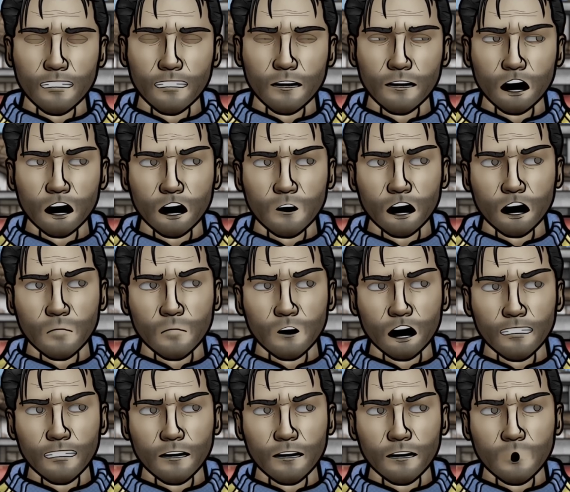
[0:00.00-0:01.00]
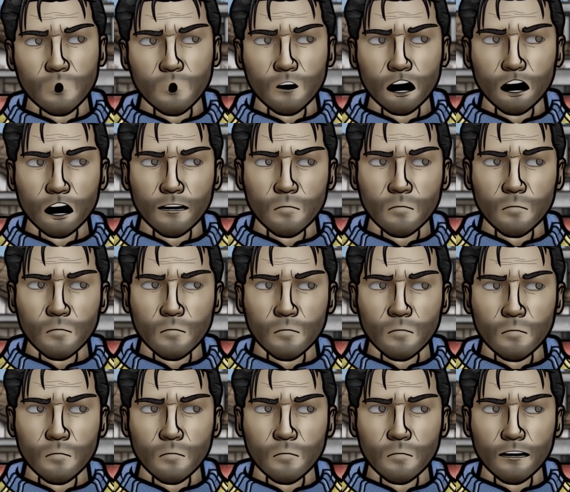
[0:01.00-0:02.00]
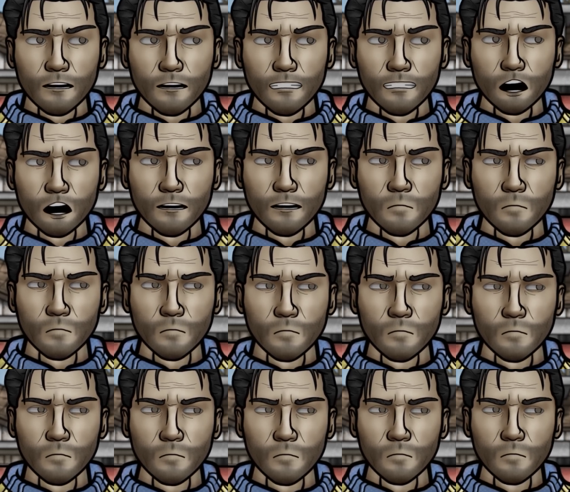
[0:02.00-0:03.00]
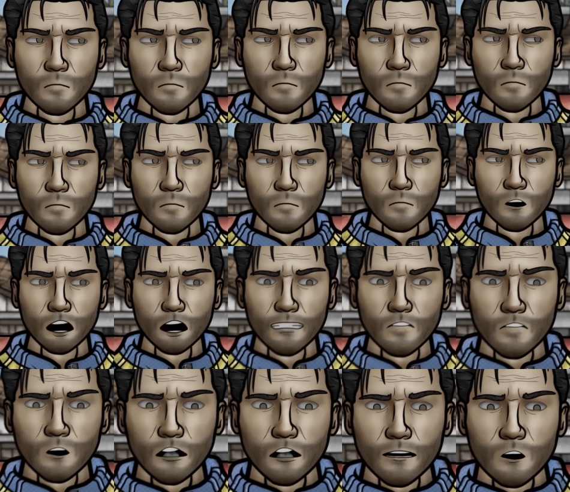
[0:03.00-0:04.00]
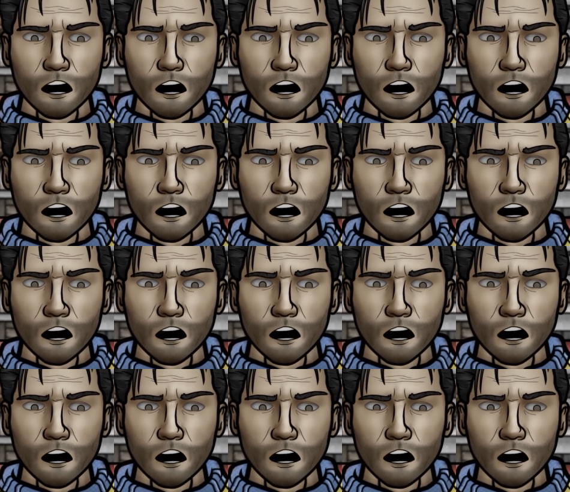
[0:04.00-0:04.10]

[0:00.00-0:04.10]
Alright, Preston, you're right. It's time. Right after this